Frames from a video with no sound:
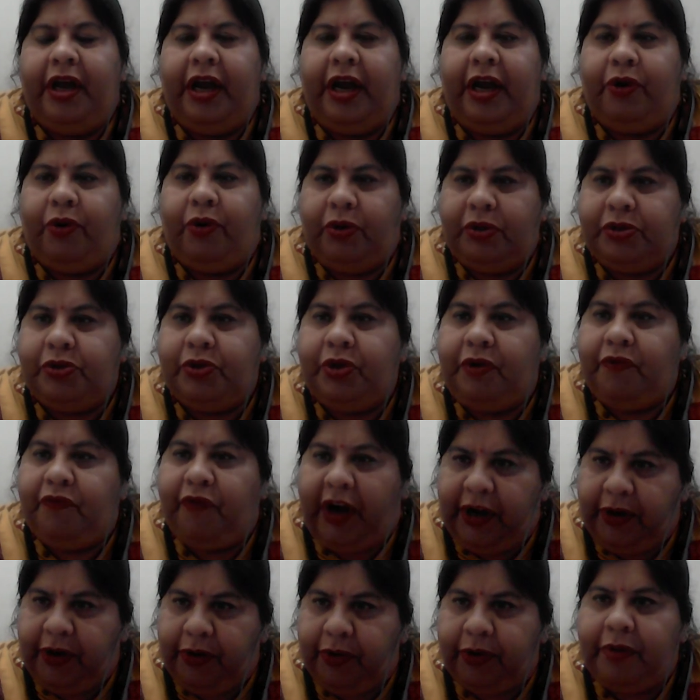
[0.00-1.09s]
and also in
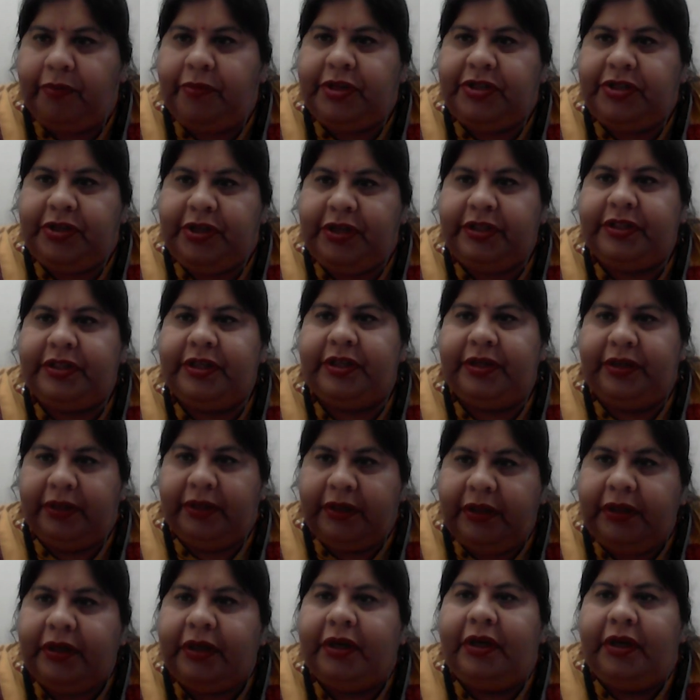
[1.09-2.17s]
phytochemistry
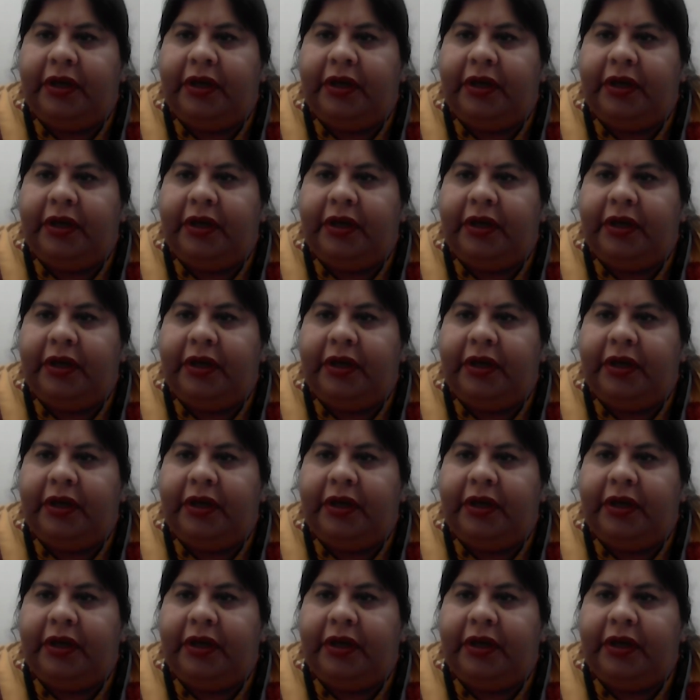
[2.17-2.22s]
journal.